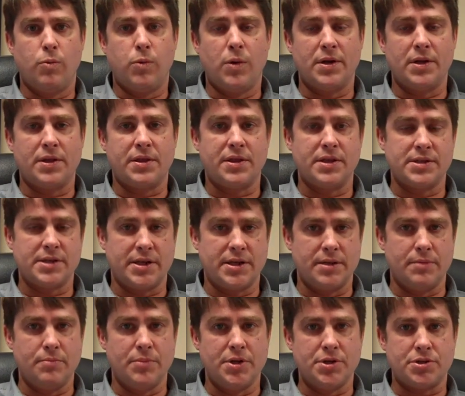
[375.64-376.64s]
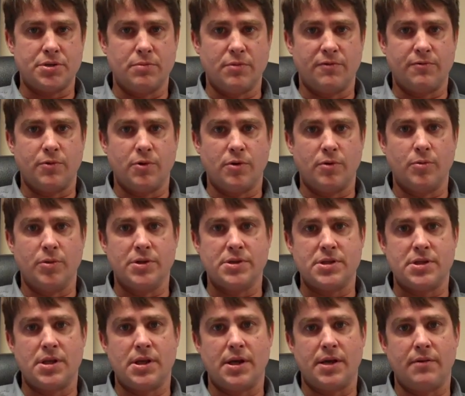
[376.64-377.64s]
One of the things I didn't mention before
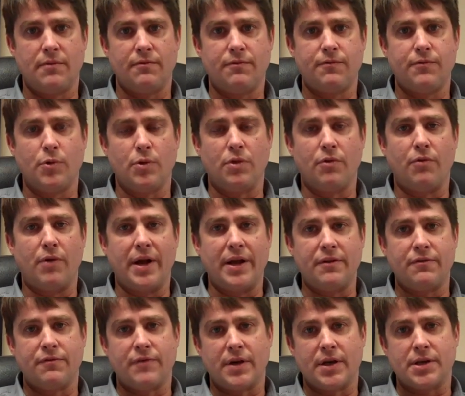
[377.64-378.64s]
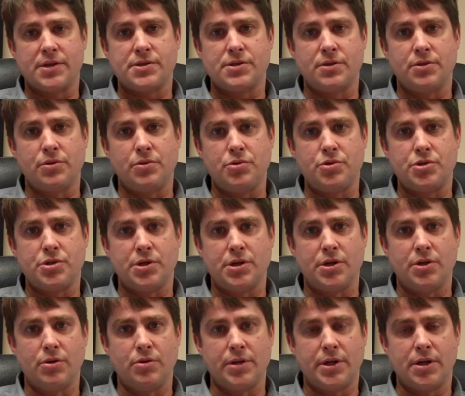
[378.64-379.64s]
was that for the Right Fax solution,
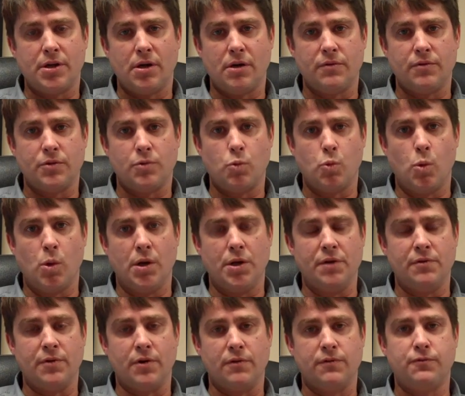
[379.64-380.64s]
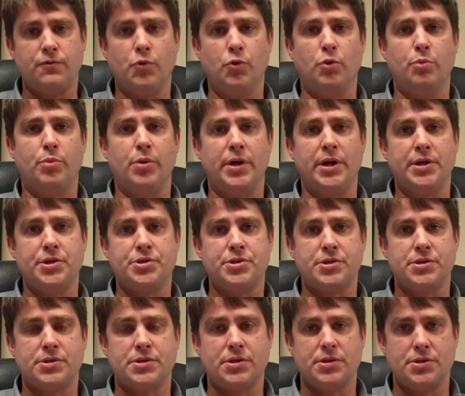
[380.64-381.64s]
it only covered one of our 4
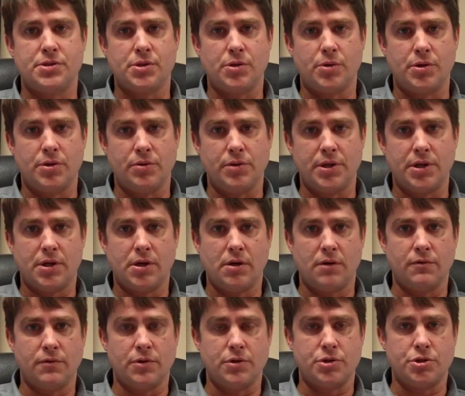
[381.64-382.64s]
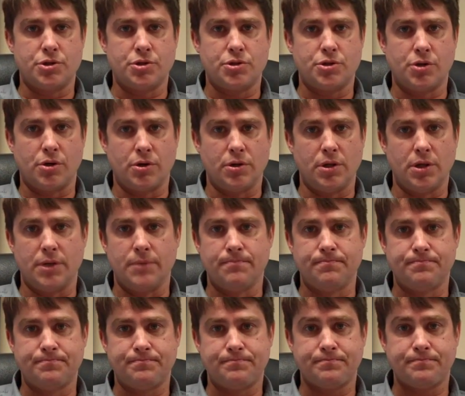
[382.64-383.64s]
branches, and so it only covered Charlotte.
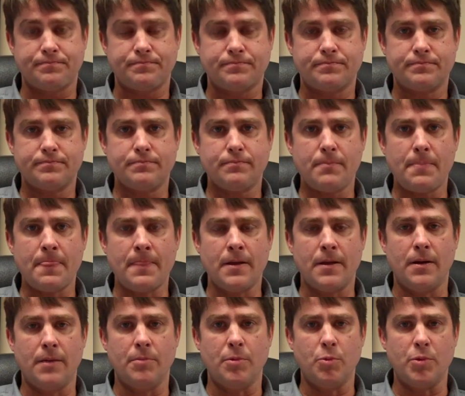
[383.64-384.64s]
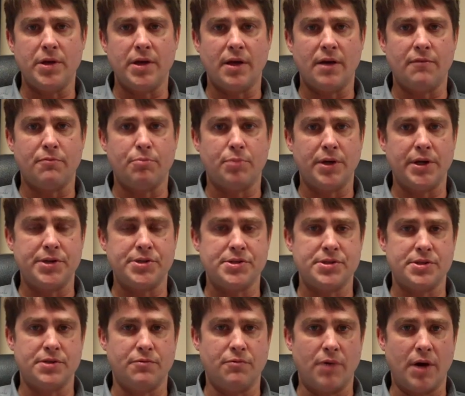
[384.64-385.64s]
And we have
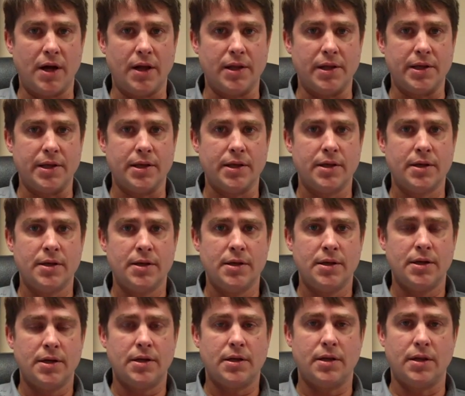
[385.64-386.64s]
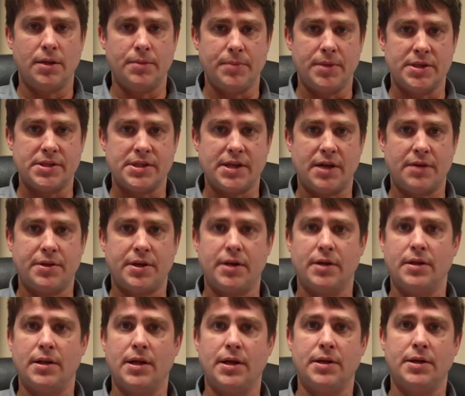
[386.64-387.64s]
branches in Raleigh, Columbia, South
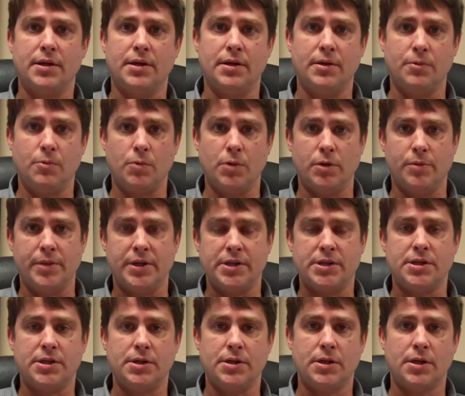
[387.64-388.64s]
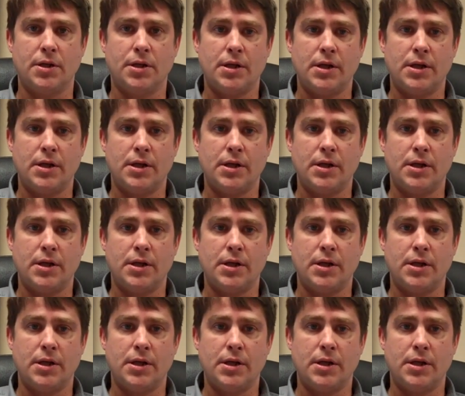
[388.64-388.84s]
Carolina, and Wilmington.